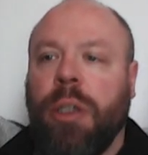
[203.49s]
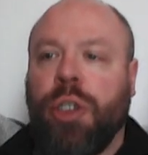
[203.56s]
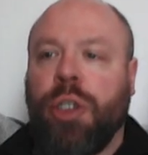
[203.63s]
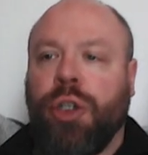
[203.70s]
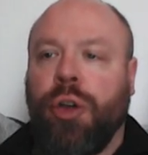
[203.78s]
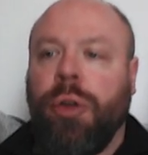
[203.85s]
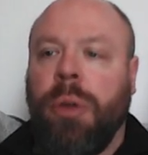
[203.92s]

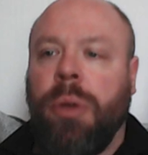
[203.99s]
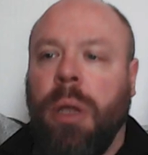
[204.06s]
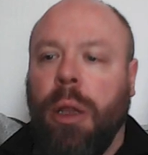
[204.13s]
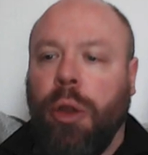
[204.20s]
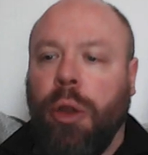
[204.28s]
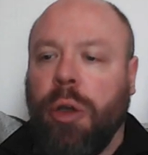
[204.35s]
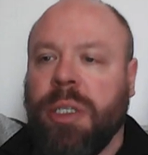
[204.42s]
June
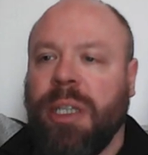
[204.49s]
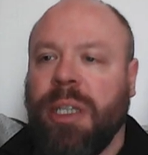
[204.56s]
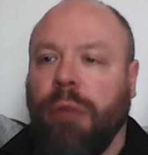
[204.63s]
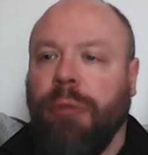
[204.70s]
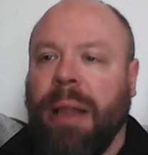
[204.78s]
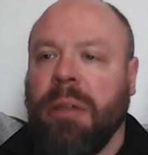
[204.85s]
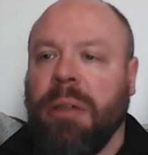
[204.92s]
looks
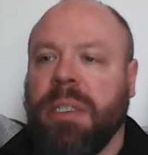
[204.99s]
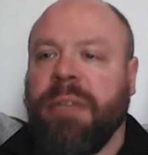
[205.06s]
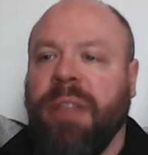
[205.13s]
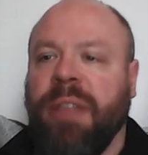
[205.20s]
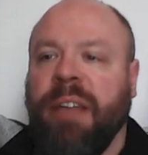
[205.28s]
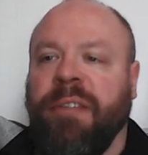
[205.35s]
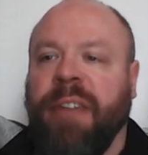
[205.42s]

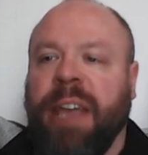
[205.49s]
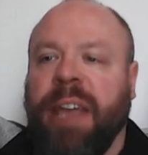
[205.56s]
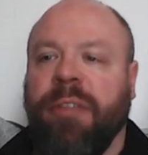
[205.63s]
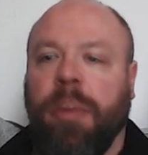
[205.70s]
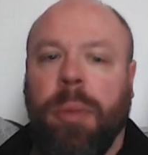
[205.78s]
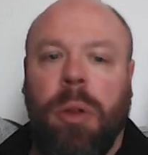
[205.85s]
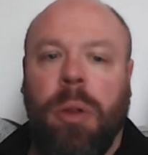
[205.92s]
relatively
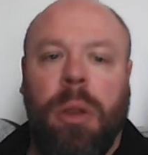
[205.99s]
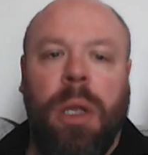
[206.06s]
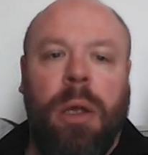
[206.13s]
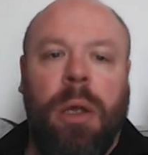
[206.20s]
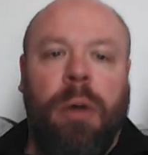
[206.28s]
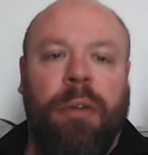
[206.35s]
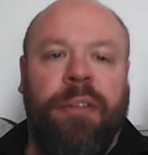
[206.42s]
favorable
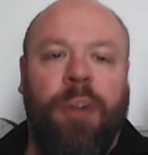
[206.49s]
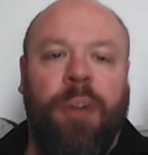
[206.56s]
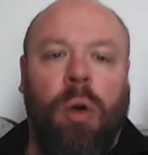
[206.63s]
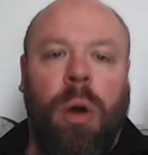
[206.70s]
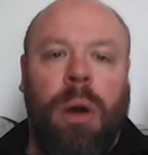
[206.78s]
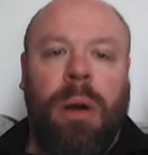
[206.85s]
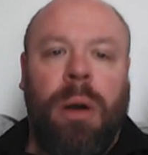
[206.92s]

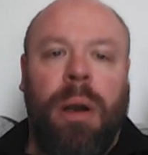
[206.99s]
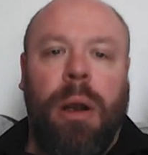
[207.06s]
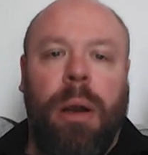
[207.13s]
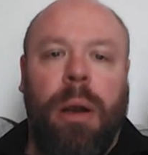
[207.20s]
for